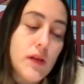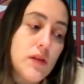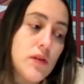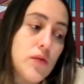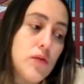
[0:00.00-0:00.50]

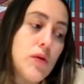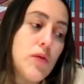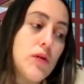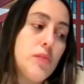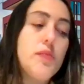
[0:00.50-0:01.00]
So we
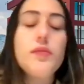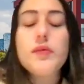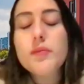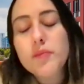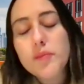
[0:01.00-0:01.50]
will
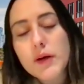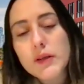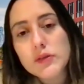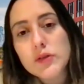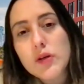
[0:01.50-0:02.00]
pass
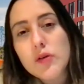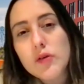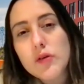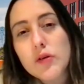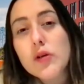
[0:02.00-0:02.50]
to
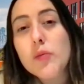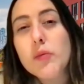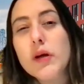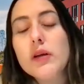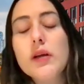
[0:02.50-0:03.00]
another
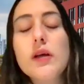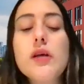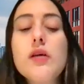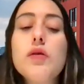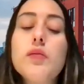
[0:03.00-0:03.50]
topic that
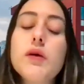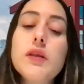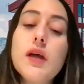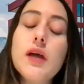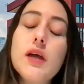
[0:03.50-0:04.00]
it will be
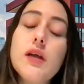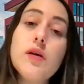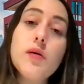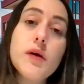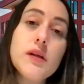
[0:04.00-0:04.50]
the
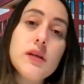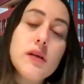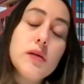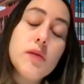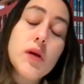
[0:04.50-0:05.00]

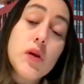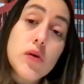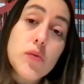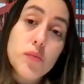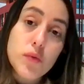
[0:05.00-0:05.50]
innovative
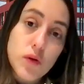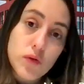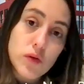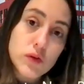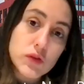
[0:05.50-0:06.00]
new
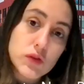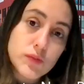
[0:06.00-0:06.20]
products.